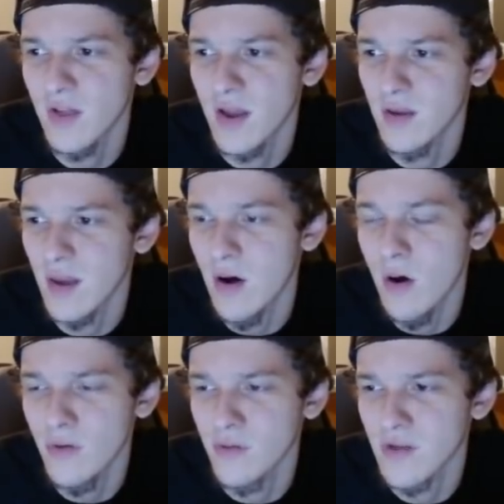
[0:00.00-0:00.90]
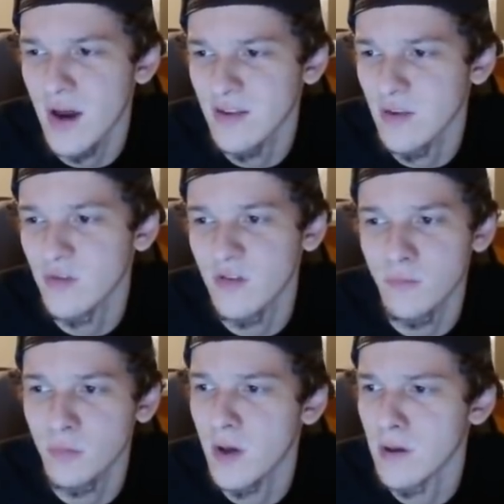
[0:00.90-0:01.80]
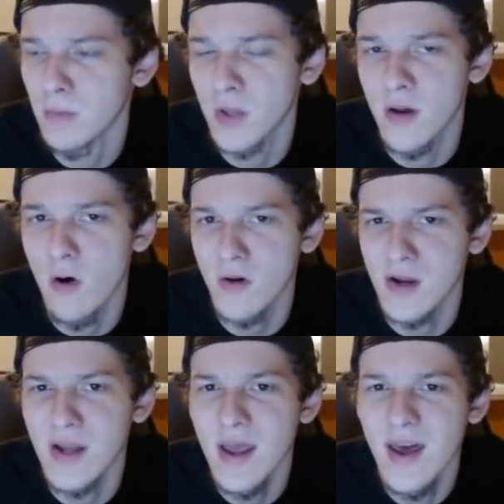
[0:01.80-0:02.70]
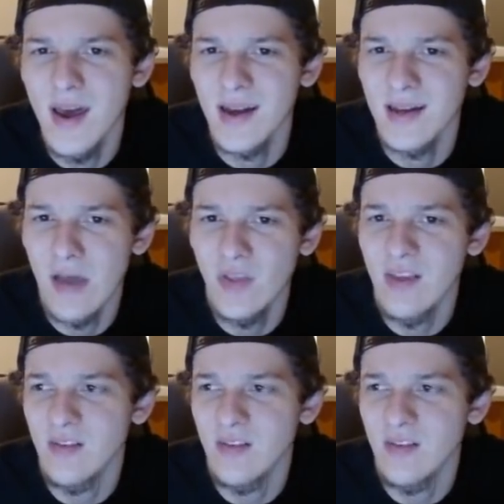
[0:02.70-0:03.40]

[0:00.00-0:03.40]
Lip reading: like all those nights, it was just plug and play Harden. Now that he's